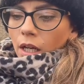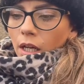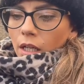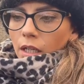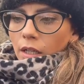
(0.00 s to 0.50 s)

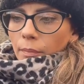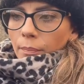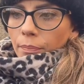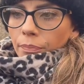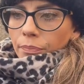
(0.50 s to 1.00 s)

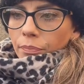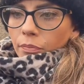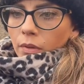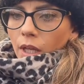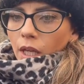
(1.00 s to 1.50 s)
Um,
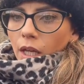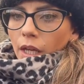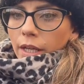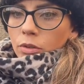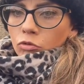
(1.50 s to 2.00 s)

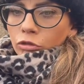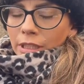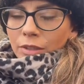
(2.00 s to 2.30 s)
it's really,